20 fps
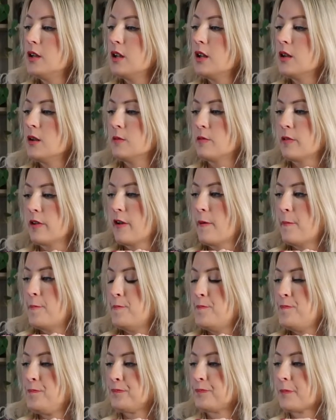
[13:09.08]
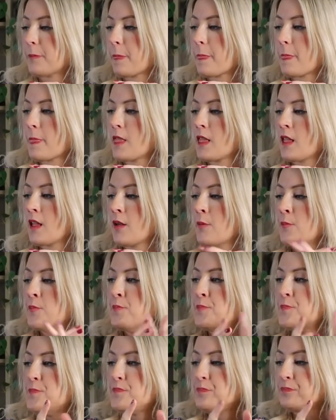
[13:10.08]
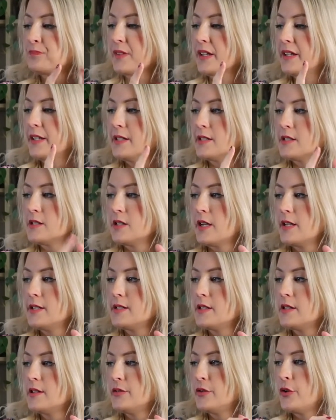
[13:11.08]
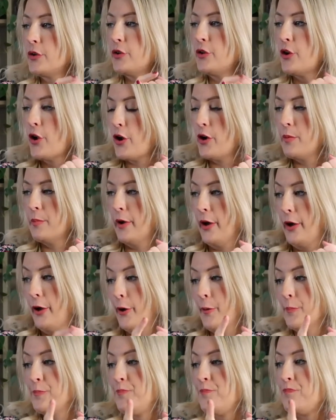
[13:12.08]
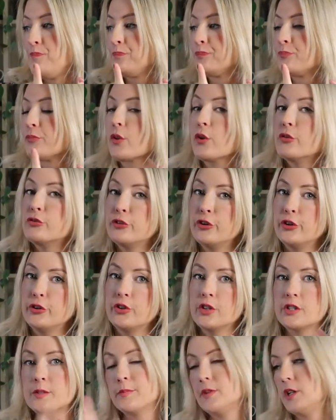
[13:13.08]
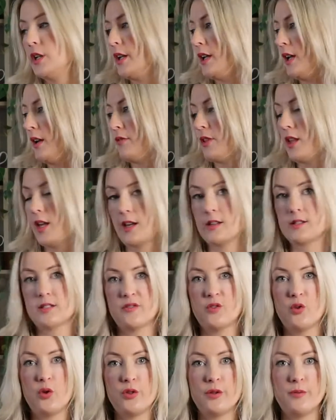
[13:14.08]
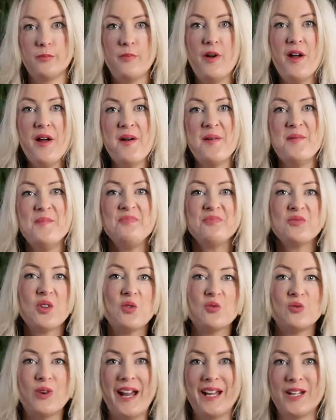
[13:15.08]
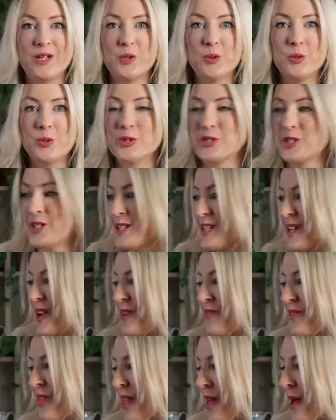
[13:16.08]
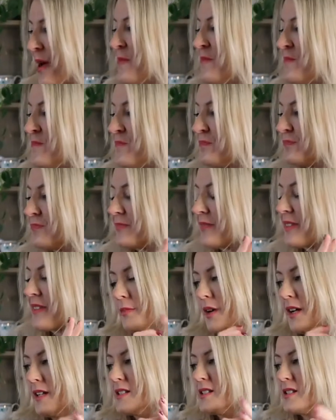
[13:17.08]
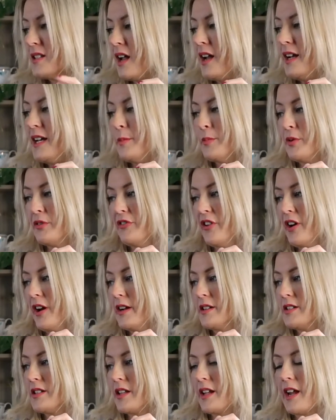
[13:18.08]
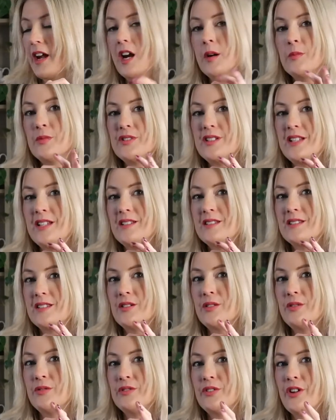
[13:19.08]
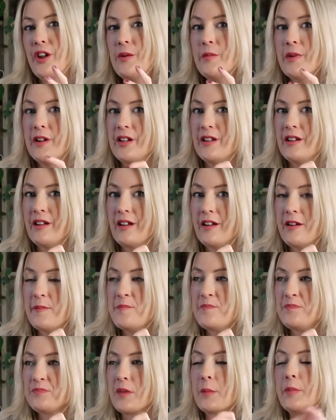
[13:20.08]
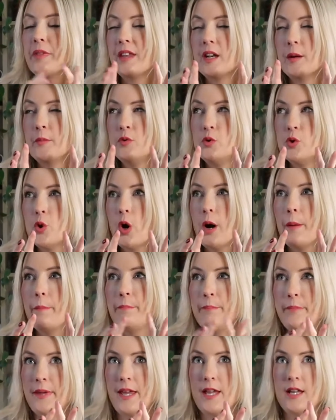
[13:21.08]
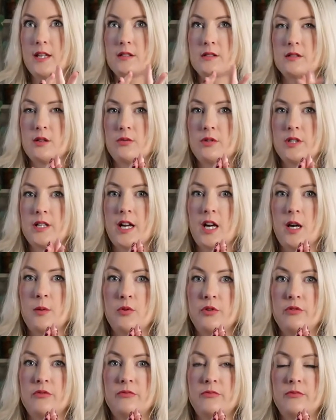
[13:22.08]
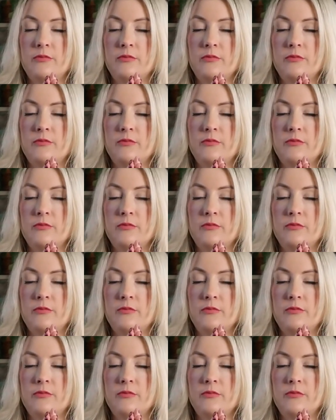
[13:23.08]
to give it, I think it's nicer than the Nomo fruit crunch. I'm looking over there because I've got them rank ordered over there. I slightly prefer it to the caramel sea salt Nomo, you know, but then I'm not a big salted caramel